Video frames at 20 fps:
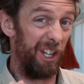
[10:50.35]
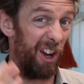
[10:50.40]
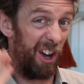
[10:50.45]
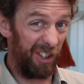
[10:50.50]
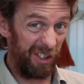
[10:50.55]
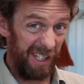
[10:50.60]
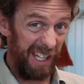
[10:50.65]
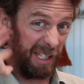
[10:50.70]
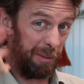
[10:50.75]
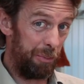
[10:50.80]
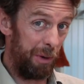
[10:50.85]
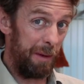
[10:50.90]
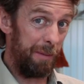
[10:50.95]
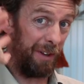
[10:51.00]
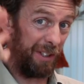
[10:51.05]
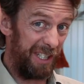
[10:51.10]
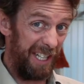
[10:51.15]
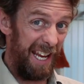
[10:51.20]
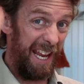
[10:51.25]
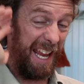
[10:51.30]
artery. That's pretty
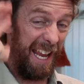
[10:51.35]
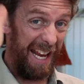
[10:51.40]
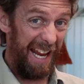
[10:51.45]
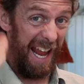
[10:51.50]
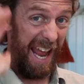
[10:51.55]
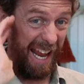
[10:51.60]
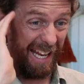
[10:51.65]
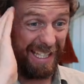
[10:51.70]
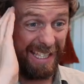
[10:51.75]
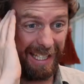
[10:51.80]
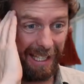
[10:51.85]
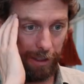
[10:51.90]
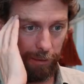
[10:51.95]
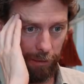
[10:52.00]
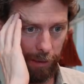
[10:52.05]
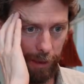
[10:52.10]
much it, it ending,